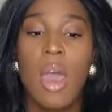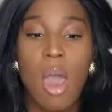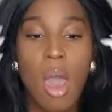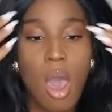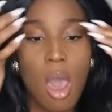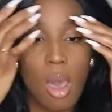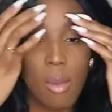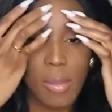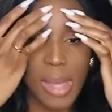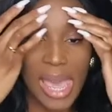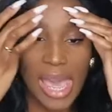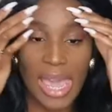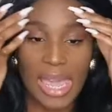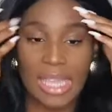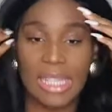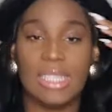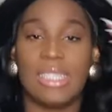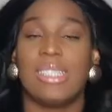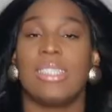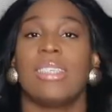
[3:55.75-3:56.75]

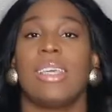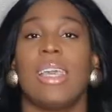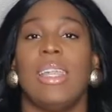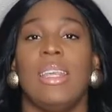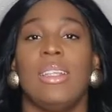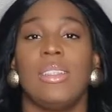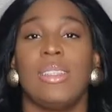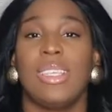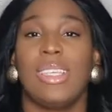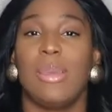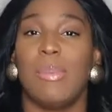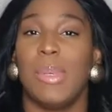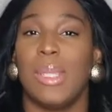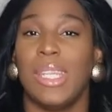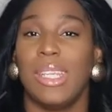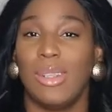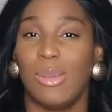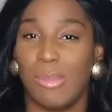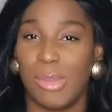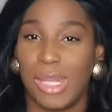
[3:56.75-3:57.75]
I decided to keep it
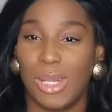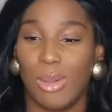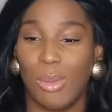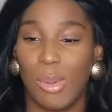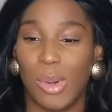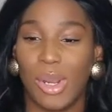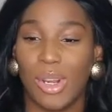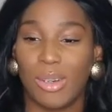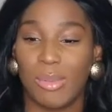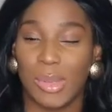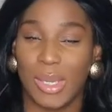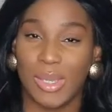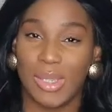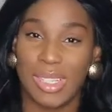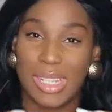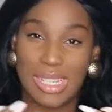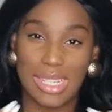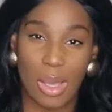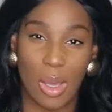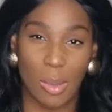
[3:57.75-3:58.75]
in the middle part because
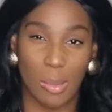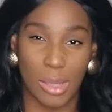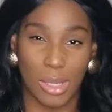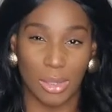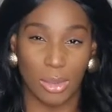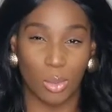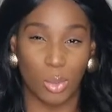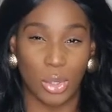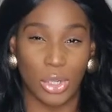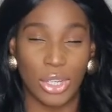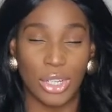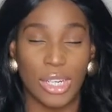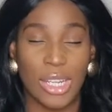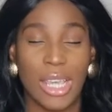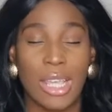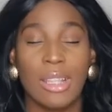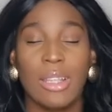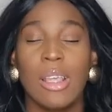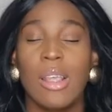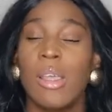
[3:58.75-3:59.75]
that's how I plan on wearing
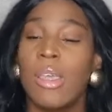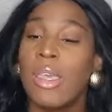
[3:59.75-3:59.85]
it.